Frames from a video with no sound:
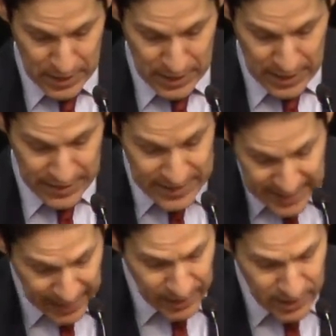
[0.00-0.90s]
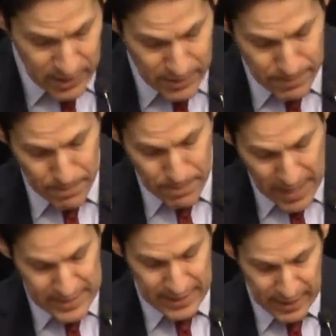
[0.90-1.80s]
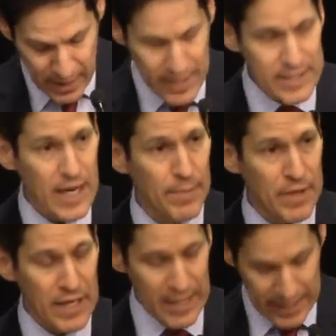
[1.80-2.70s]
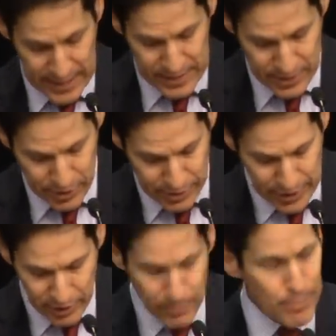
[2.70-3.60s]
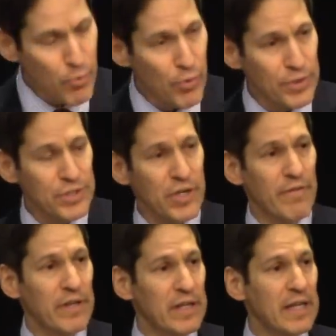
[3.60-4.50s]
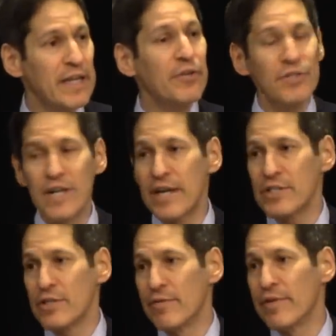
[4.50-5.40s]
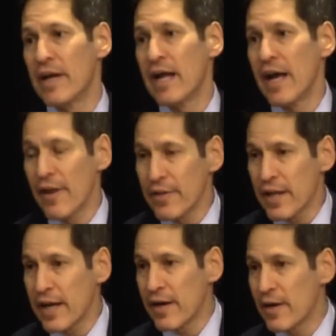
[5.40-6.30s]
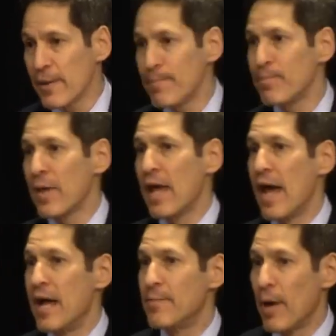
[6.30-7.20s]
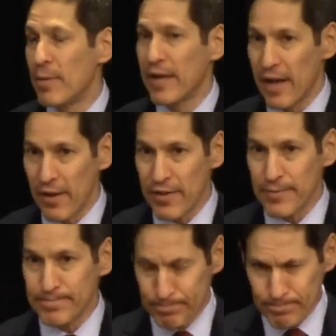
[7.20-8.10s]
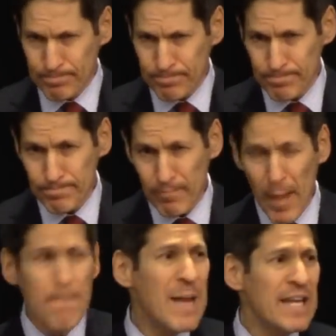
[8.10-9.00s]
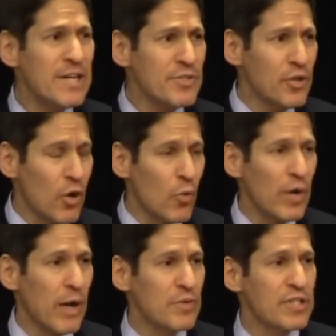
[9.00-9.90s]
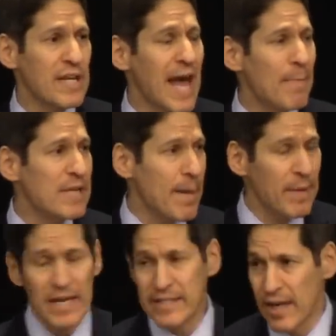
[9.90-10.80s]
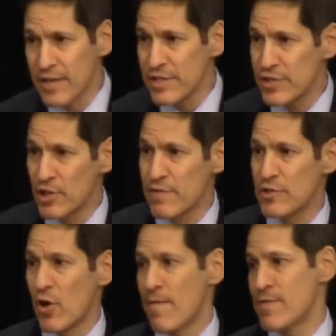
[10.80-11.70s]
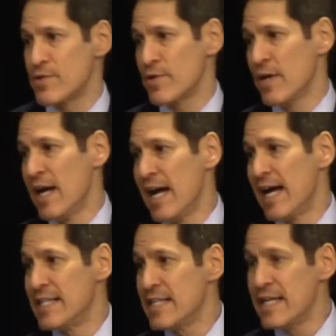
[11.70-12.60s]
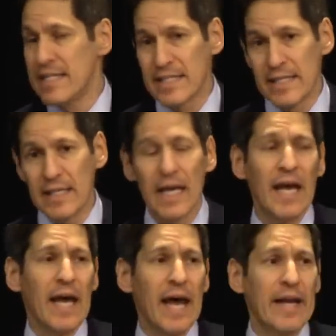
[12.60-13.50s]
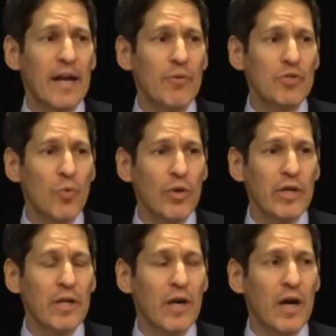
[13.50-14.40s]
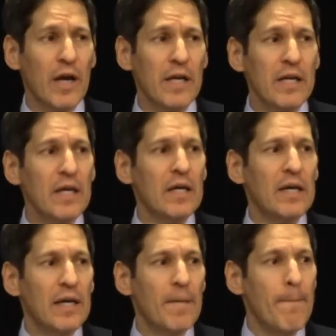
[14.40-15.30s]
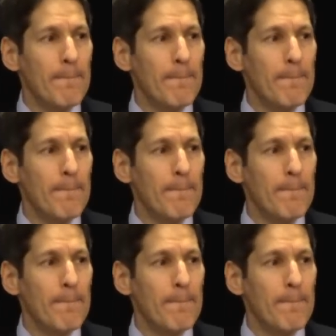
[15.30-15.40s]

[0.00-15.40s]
Uh, the second basic concept is the critical importance of the intersection of healthcare and public health. Many years ago, when I was an Epidemic Intelligence Service officer at CDC, and I was working on uh,